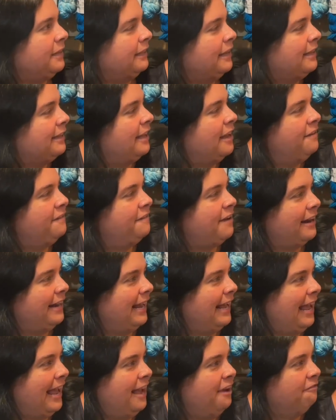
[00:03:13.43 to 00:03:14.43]
Like confetti
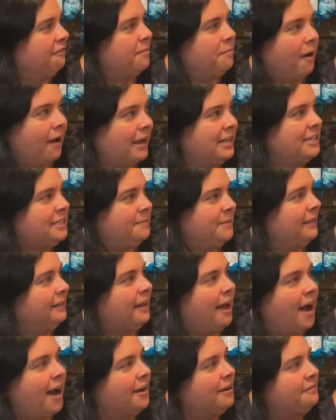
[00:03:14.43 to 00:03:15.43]
cake reminds me a
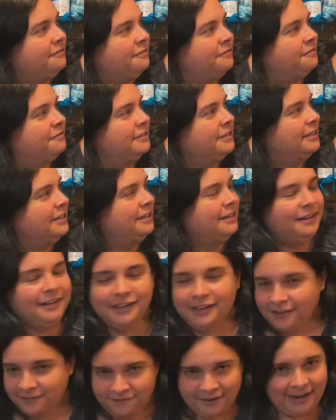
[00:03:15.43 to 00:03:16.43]
lot of
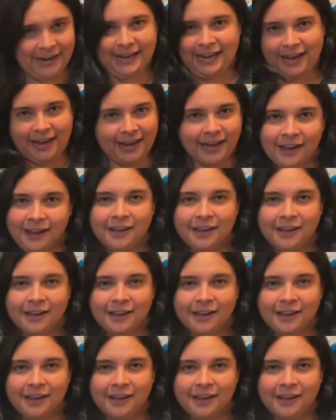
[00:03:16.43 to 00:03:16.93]
confetti cake.